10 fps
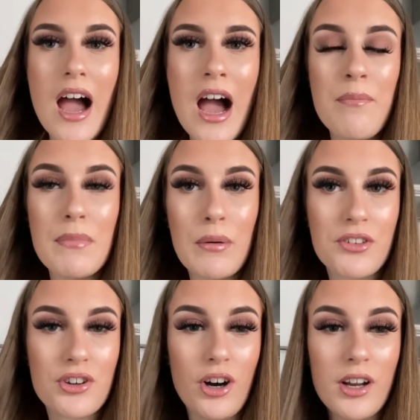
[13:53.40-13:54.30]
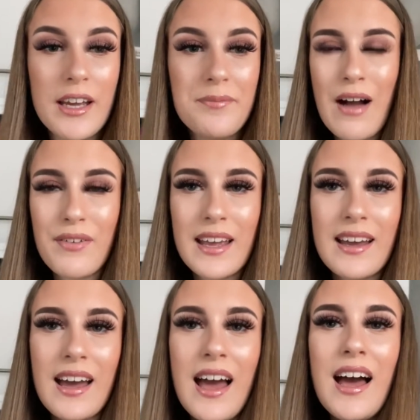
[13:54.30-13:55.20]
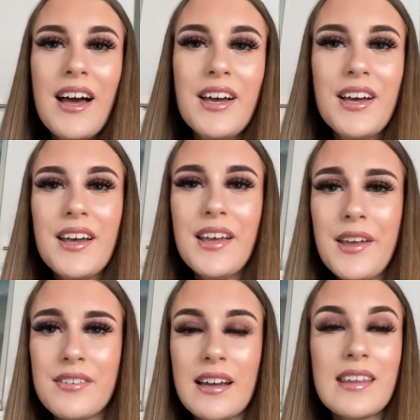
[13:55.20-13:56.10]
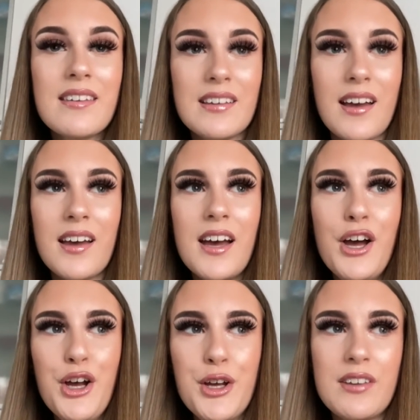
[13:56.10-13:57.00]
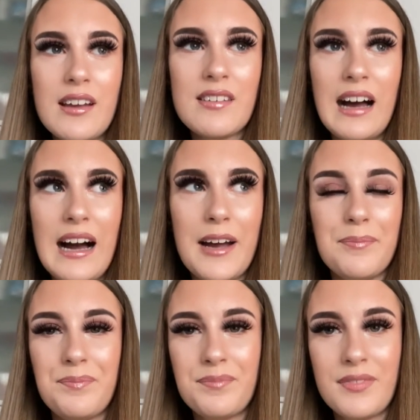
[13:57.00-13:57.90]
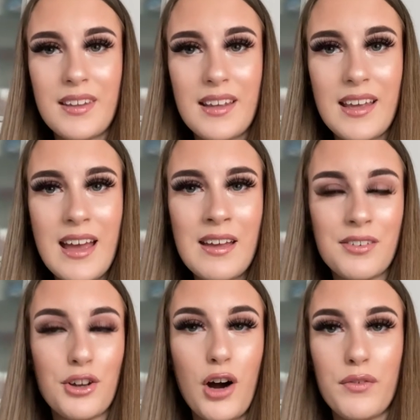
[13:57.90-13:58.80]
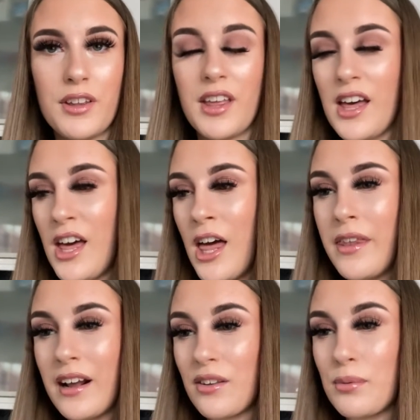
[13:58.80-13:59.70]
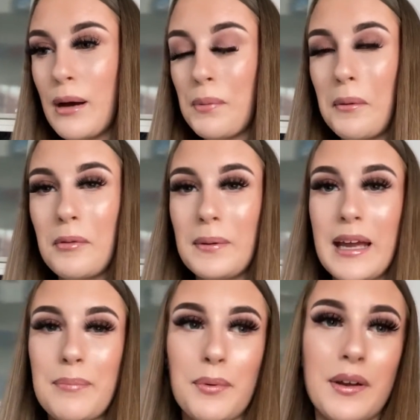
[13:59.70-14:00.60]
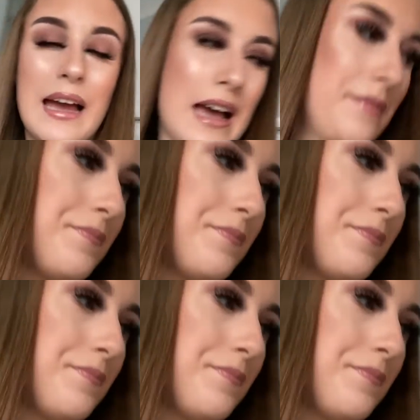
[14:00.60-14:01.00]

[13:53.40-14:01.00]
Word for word: uh, may want to call it I think saying dinner tea time is a northern thing as well probably but yeah